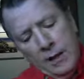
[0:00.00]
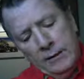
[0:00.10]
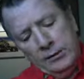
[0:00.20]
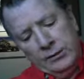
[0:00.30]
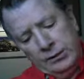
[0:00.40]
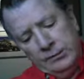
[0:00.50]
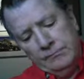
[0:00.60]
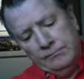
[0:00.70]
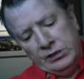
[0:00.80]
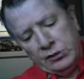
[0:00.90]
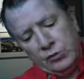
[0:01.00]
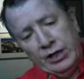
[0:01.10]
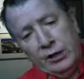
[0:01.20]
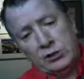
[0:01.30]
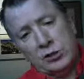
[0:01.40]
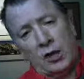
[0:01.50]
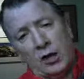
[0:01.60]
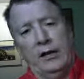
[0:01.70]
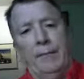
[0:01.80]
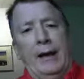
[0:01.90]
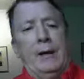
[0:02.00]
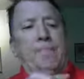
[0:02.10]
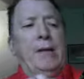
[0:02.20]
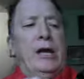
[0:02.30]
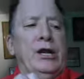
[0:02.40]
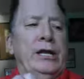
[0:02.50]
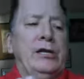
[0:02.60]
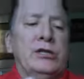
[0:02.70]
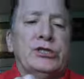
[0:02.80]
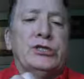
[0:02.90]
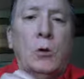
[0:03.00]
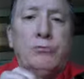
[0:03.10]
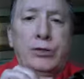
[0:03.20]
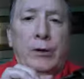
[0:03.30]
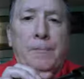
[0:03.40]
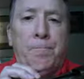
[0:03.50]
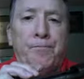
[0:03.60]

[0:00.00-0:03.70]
this one here is talking about mounting the scope to it.